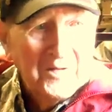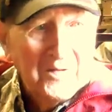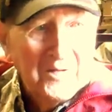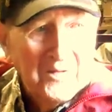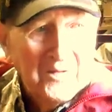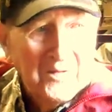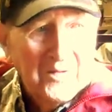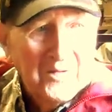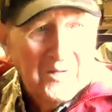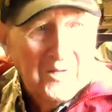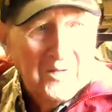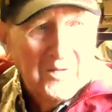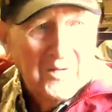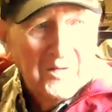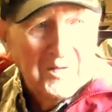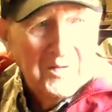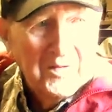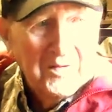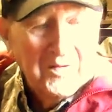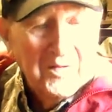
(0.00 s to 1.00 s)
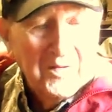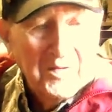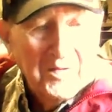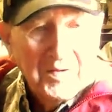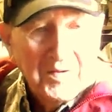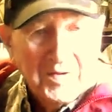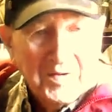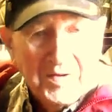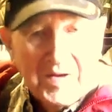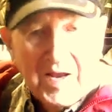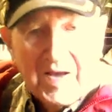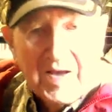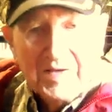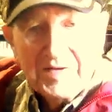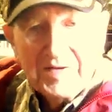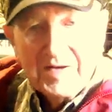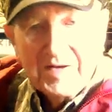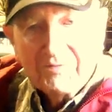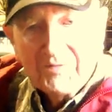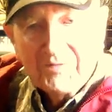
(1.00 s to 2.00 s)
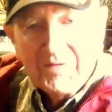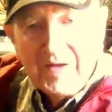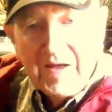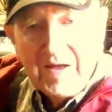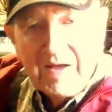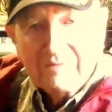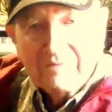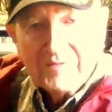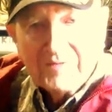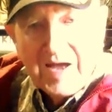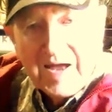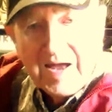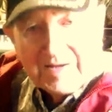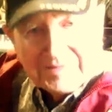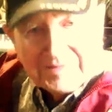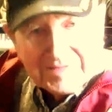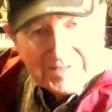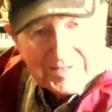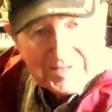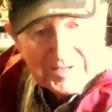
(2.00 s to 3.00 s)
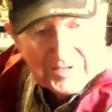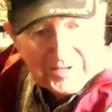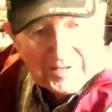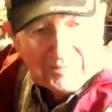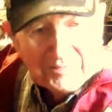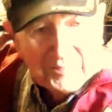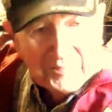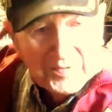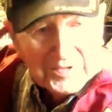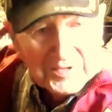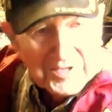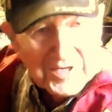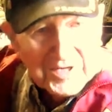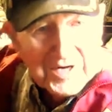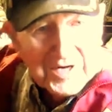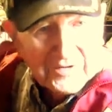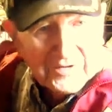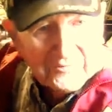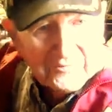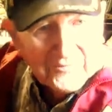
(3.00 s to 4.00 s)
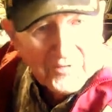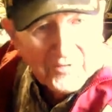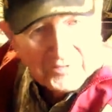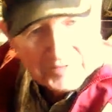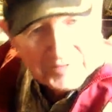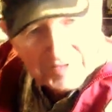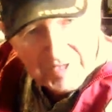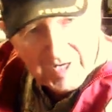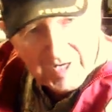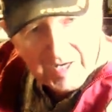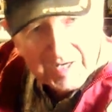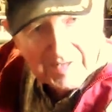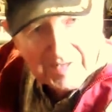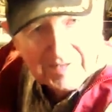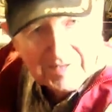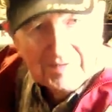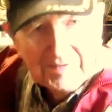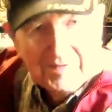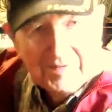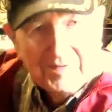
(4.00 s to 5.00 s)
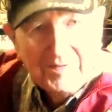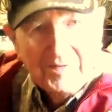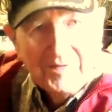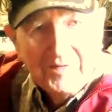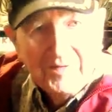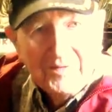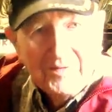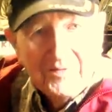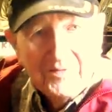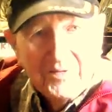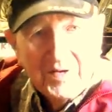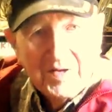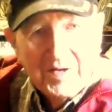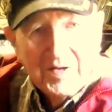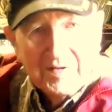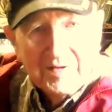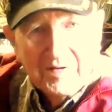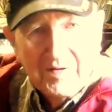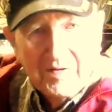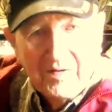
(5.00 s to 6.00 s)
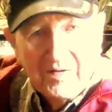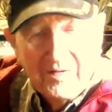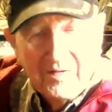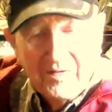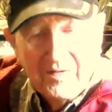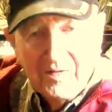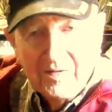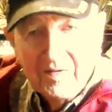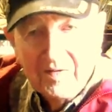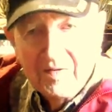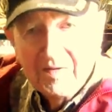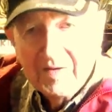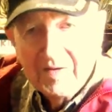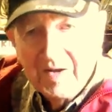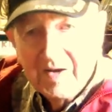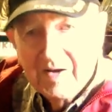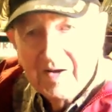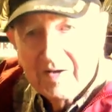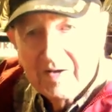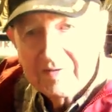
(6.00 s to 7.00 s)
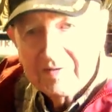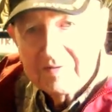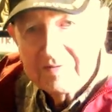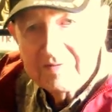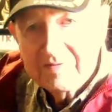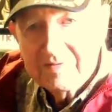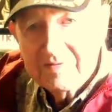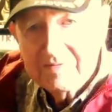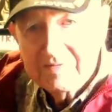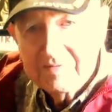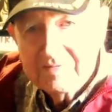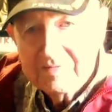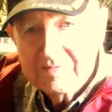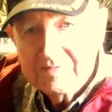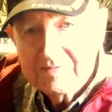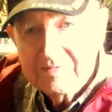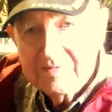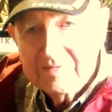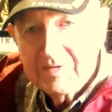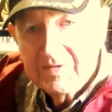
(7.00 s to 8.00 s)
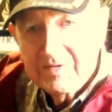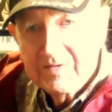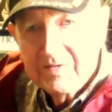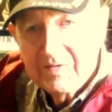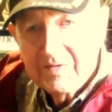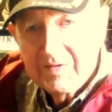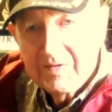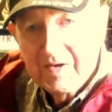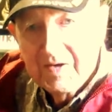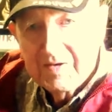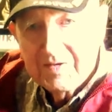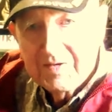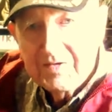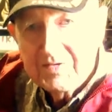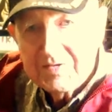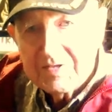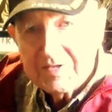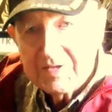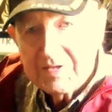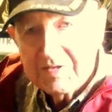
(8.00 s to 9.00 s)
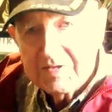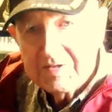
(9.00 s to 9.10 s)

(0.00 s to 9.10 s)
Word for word: No, so you you had to have a hat that you could put the earphones on. So just but, the crush cap, basically. Yeah, yeah usually